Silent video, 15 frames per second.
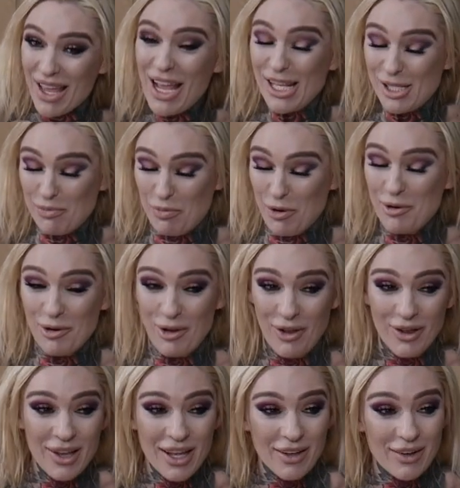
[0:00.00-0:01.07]
It's
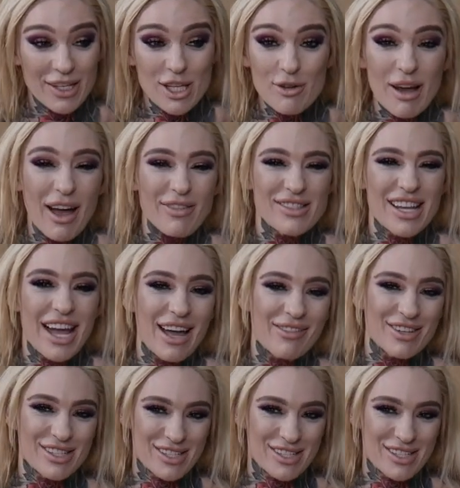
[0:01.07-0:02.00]
brutal. Like you have to have a